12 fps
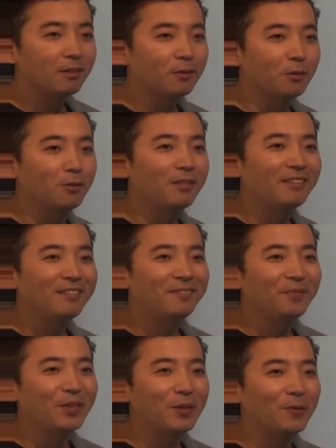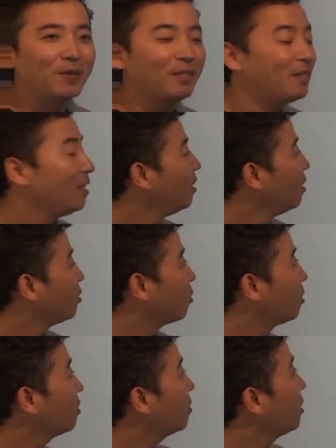No one? Anyone?
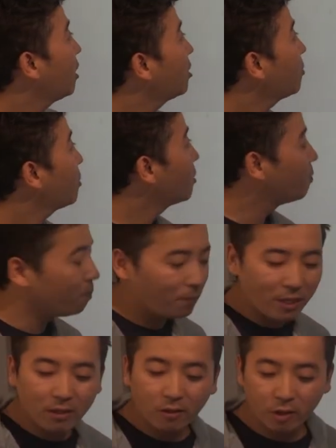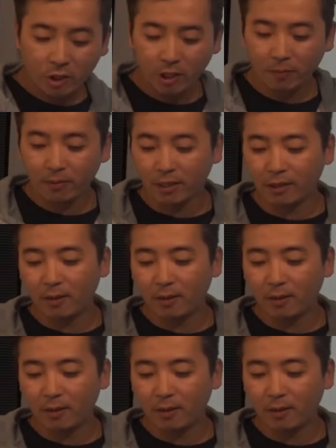So this is the HMS Beagle ship,